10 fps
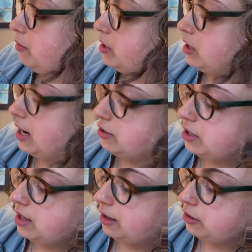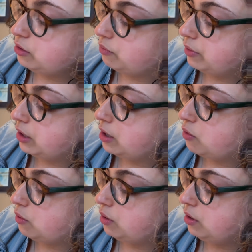which actually that looks really
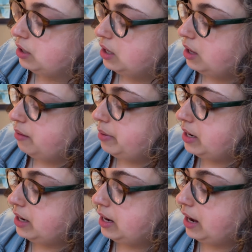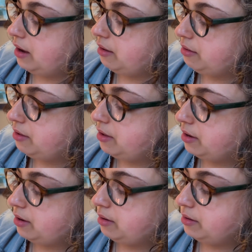cool. But now
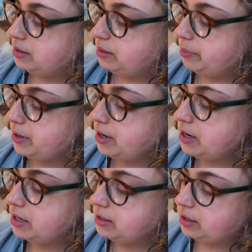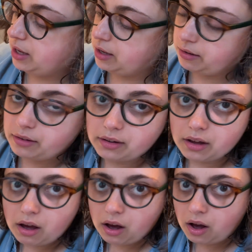the zipper is like
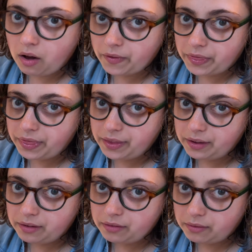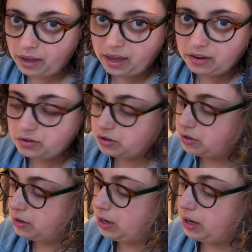on the edge
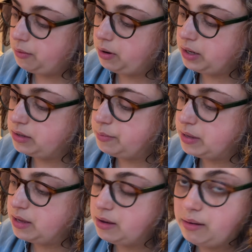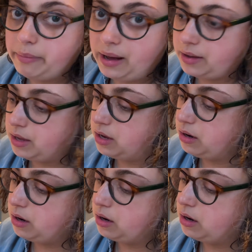and I want it to be back here.